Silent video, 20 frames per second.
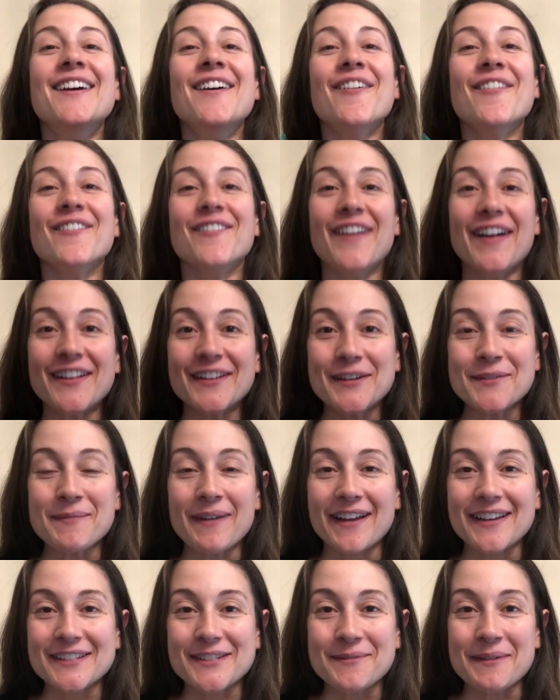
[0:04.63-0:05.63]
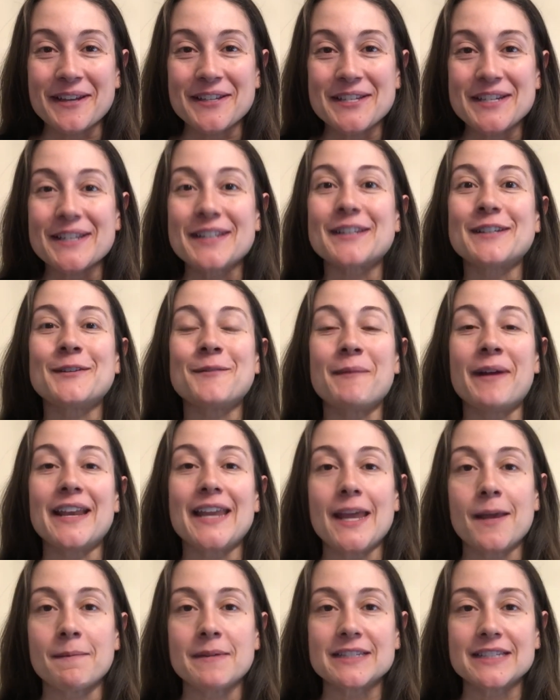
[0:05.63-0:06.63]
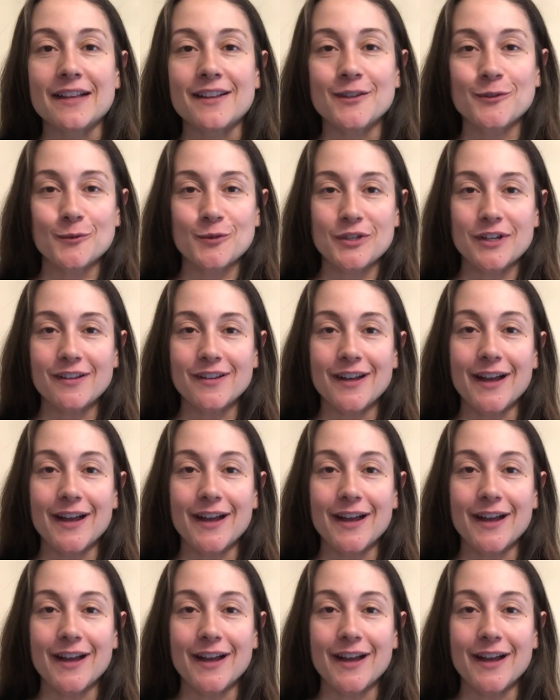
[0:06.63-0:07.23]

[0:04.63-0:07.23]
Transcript: Welcome back to my channel. My name is Alex Wachelka.